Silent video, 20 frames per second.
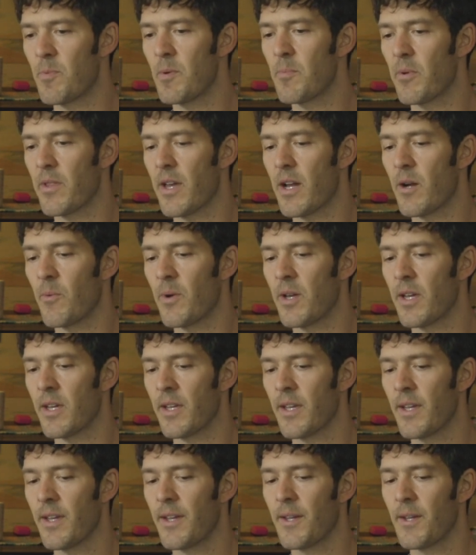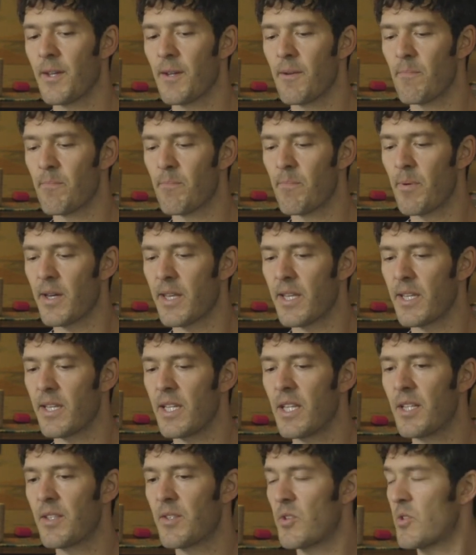people that way, but it
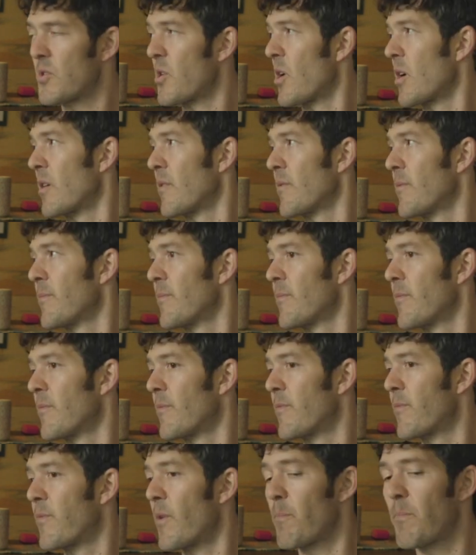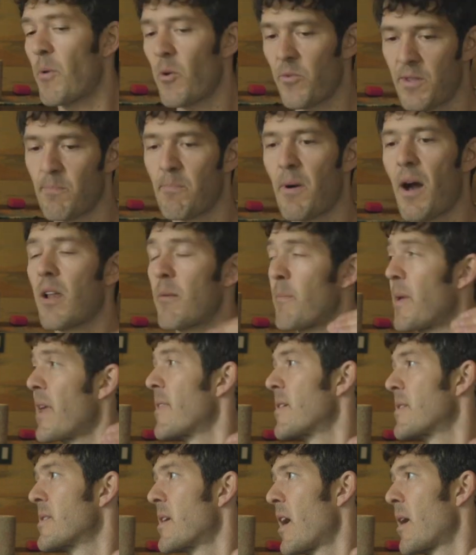needs to start from both the bottom
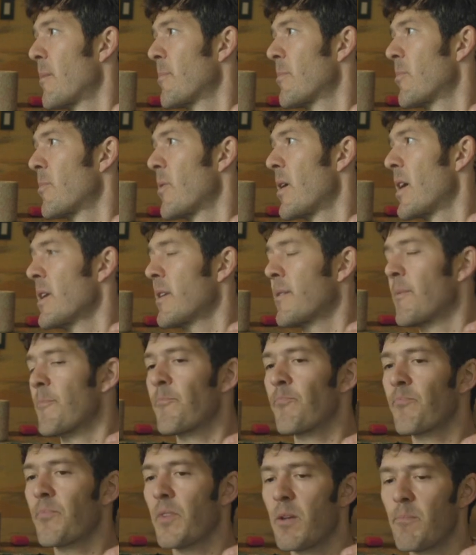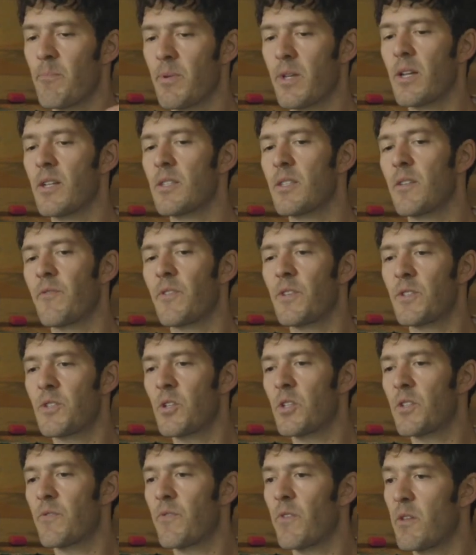and the top, right? Because if it's
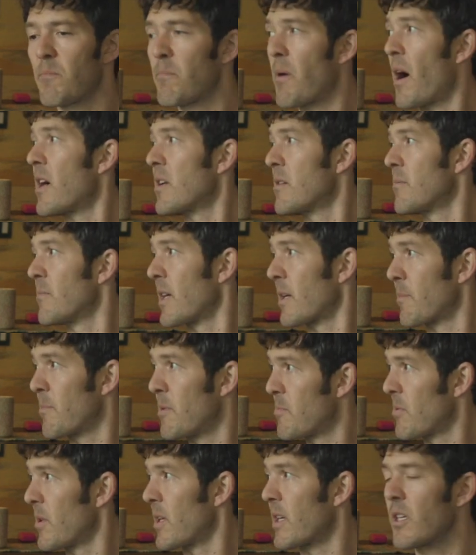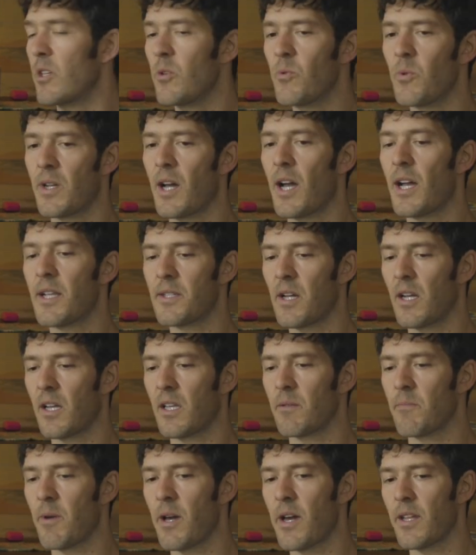just from the bottom, like people like you and I
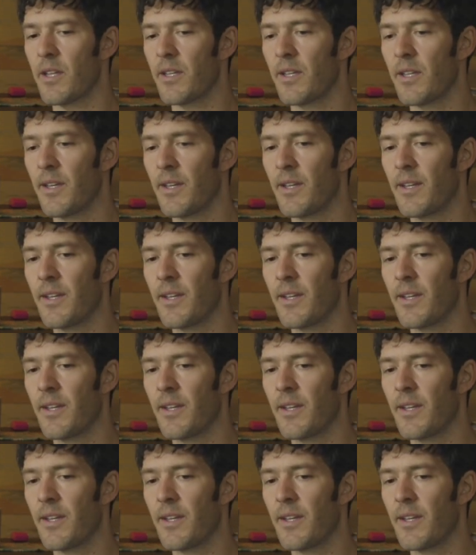talking about it,